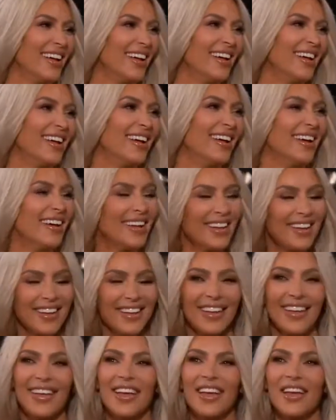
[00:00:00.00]
children.
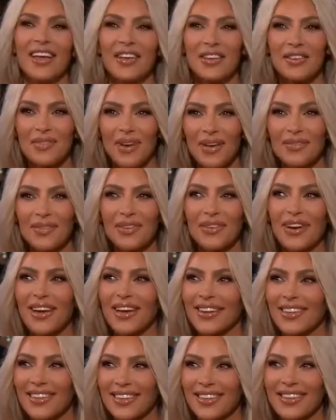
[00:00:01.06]

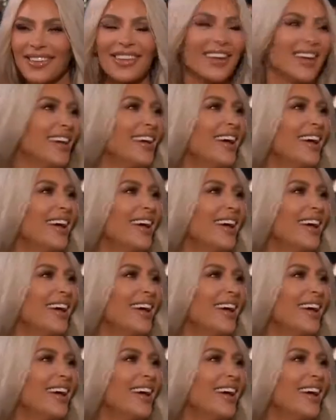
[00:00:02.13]
I just think